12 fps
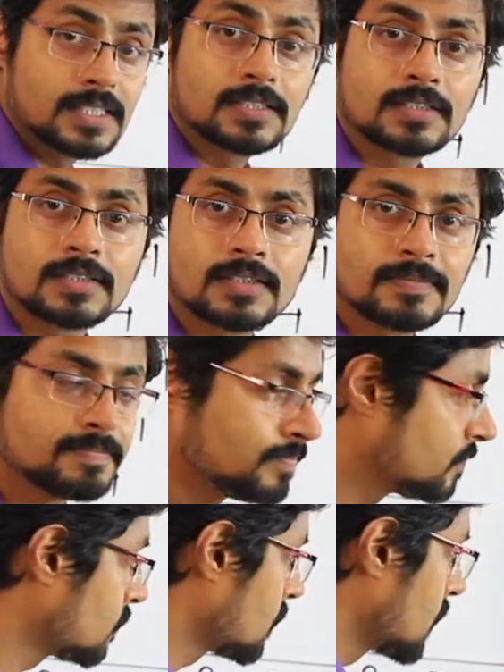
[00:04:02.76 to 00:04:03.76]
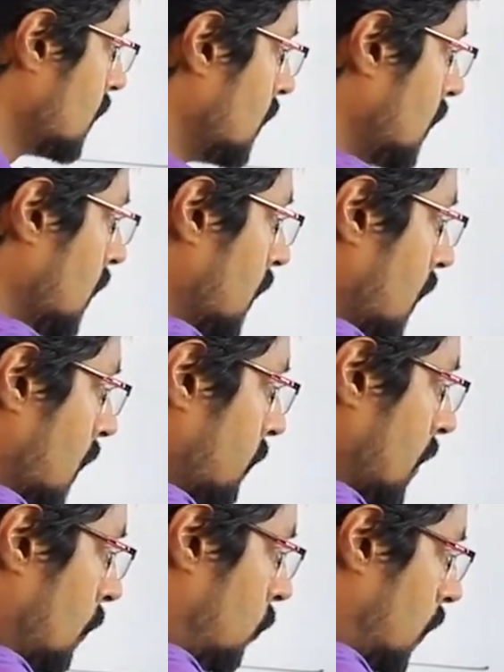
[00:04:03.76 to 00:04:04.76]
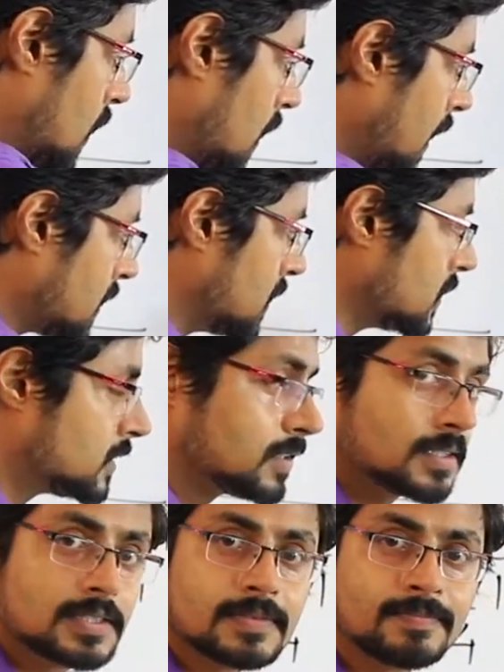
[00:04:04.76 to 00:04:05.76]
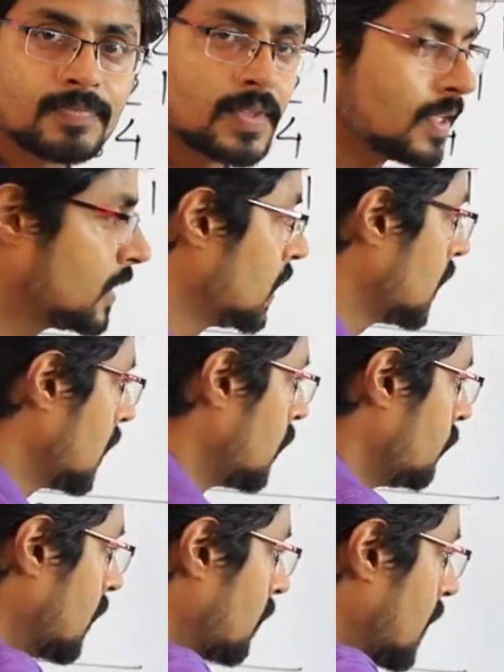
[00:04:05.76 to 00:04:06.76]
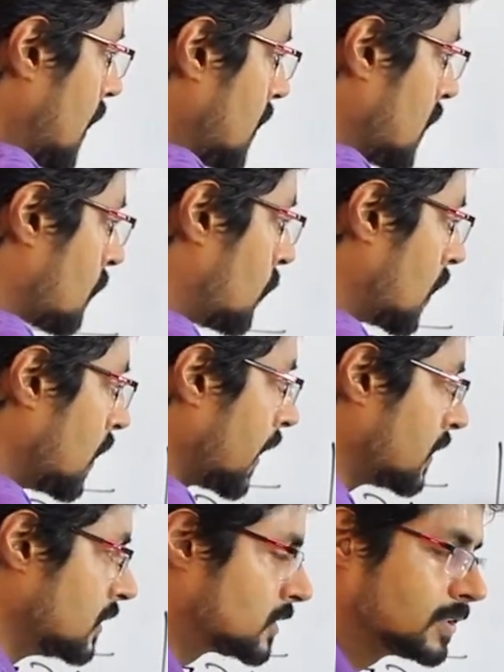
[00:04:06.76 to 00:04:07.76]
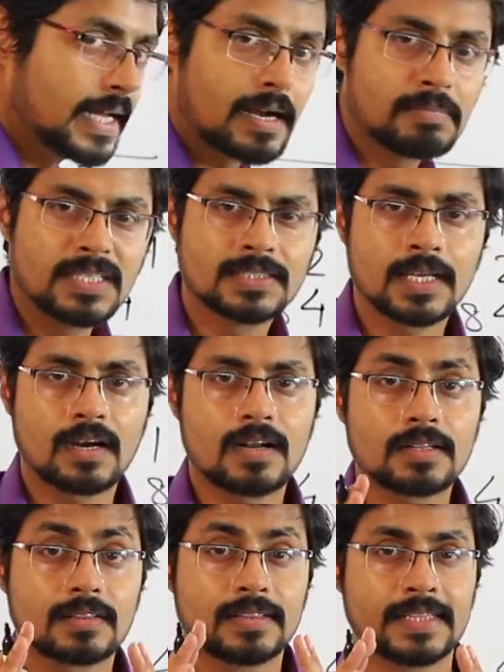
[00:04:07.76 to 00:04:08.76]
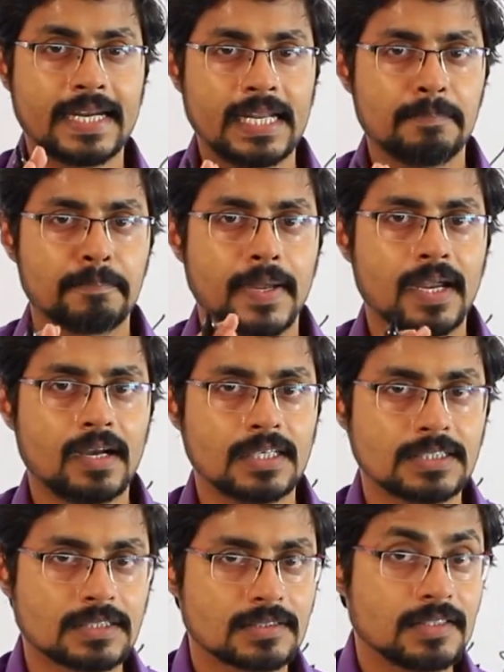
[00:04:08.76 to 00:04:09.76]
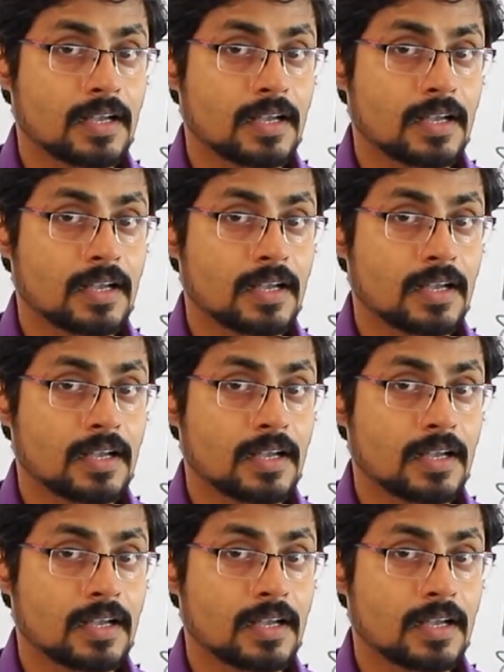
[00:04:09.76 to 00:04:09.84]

this. We have one like this. We have another one like this. That means there are 3 pairs.